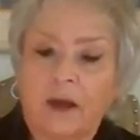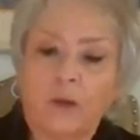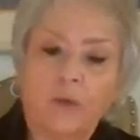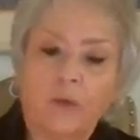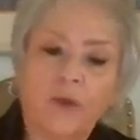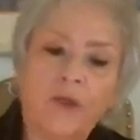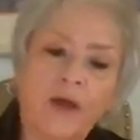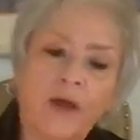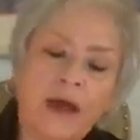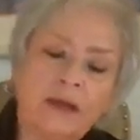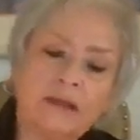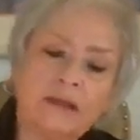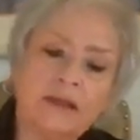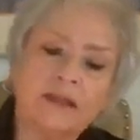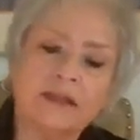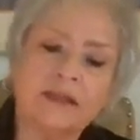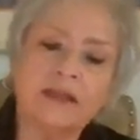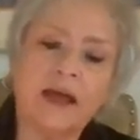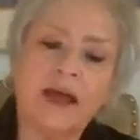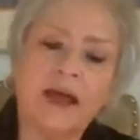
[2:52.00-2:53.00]
Without the
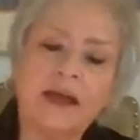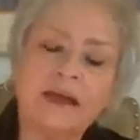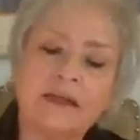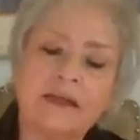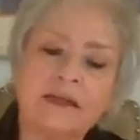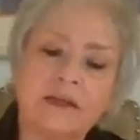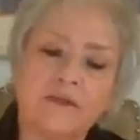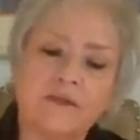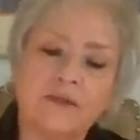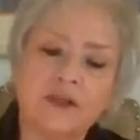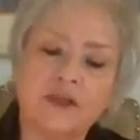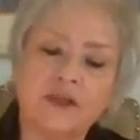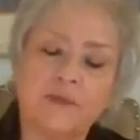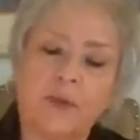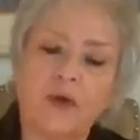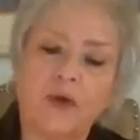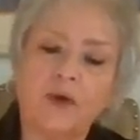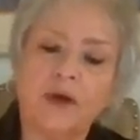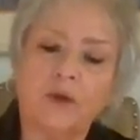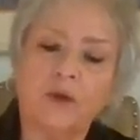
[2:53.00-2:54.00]
science of the
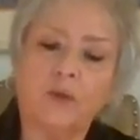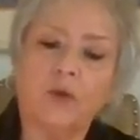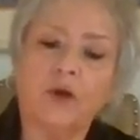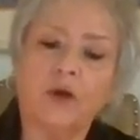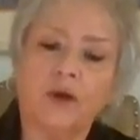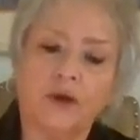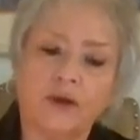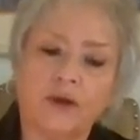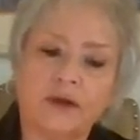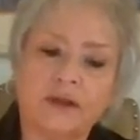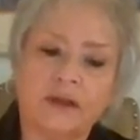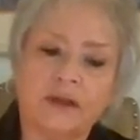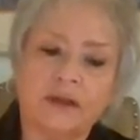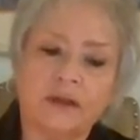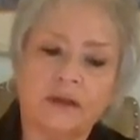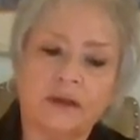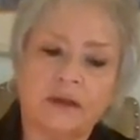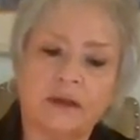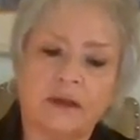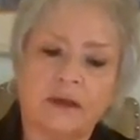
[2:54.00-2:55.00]
spoken word,
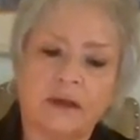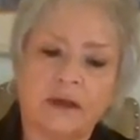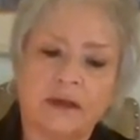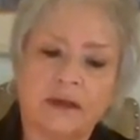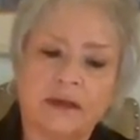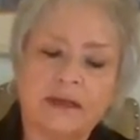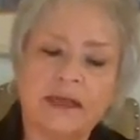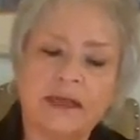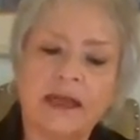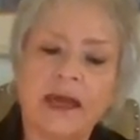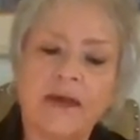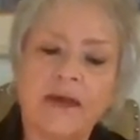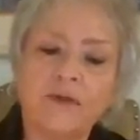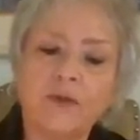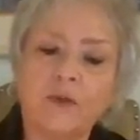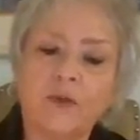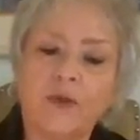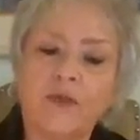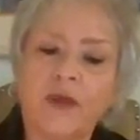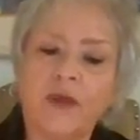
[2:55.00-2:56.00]
together
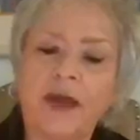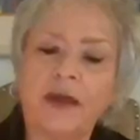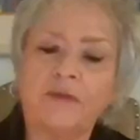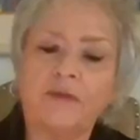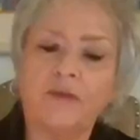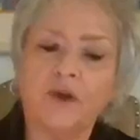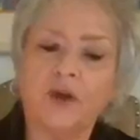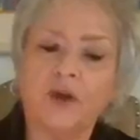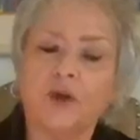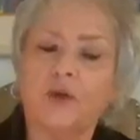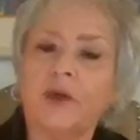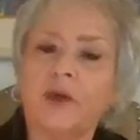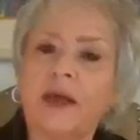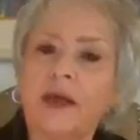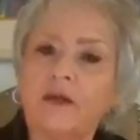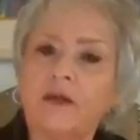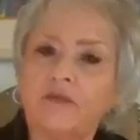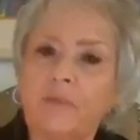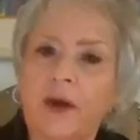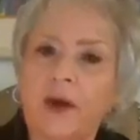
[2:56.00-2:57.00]
with that of the
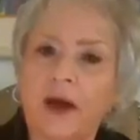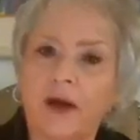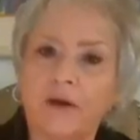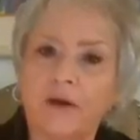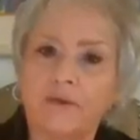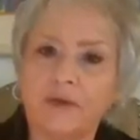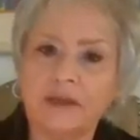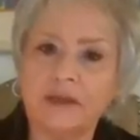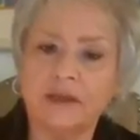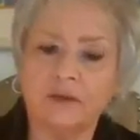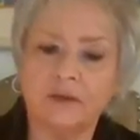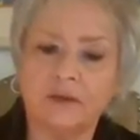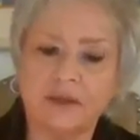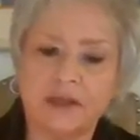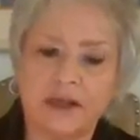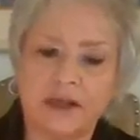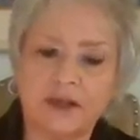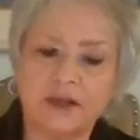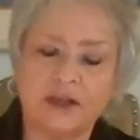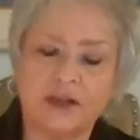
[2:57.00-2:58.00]
creative power of
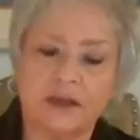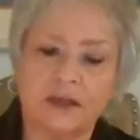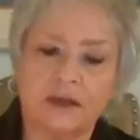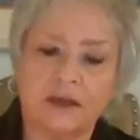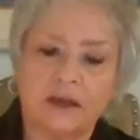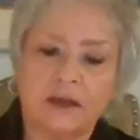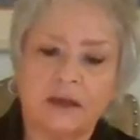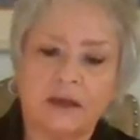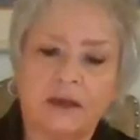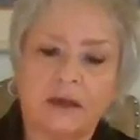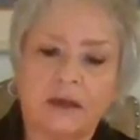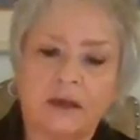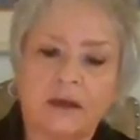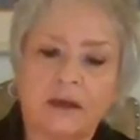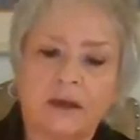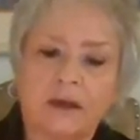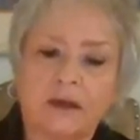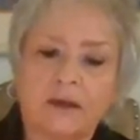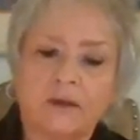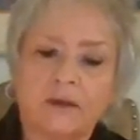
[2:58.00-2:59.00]
visualization,
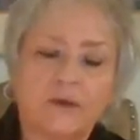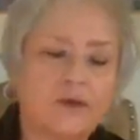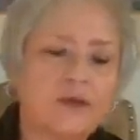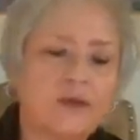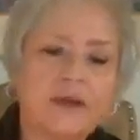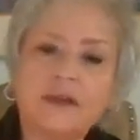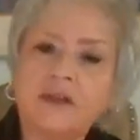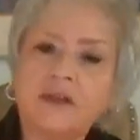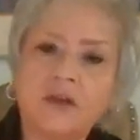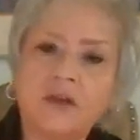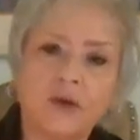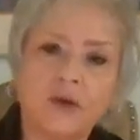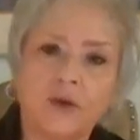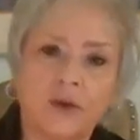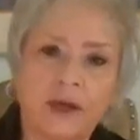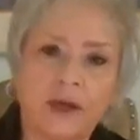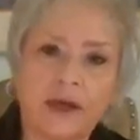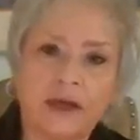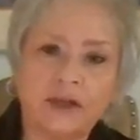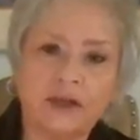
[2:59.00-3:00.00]
there is no
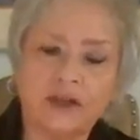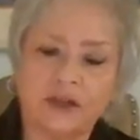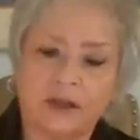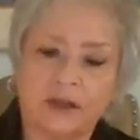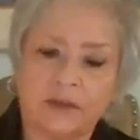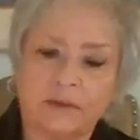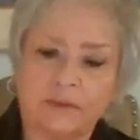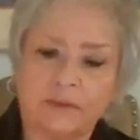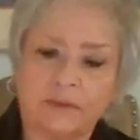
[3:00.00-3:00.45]
creation,